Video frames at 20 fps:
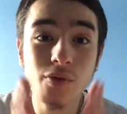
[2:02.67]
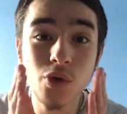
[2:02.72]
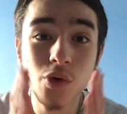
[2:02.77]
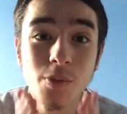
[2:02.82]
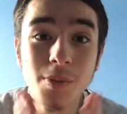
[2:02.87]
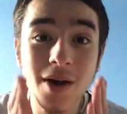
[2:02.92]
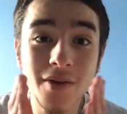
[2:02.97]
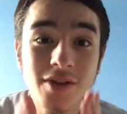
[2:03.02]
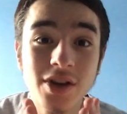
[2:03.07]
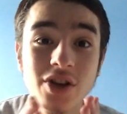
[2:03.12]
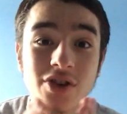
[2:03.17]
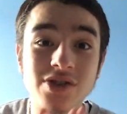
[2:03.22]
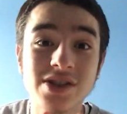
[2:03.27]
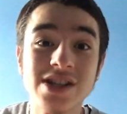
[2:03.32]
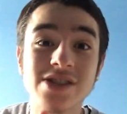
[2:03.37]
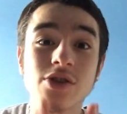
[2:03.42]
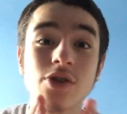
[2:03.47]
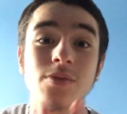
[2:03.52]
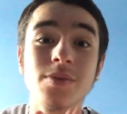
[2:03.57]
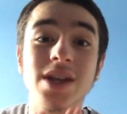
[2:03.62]
all my videos,
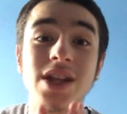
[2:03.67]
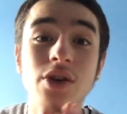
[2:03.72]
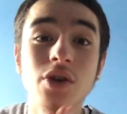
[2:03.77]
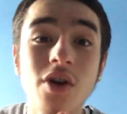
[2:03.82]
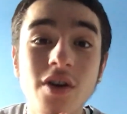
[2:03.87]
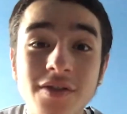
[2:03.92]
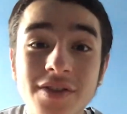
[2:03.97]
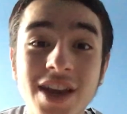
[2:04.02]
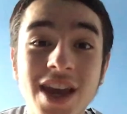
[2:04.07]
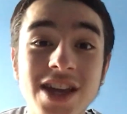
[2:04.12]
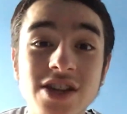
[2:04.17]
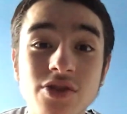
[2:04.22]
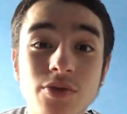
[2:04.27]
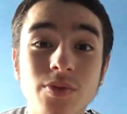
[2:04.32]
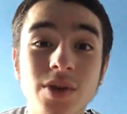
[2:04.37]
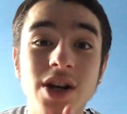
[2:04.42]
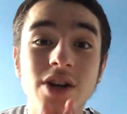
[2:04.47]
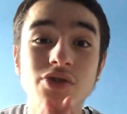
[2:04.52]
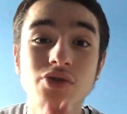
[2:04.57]
there's going to be a notification window.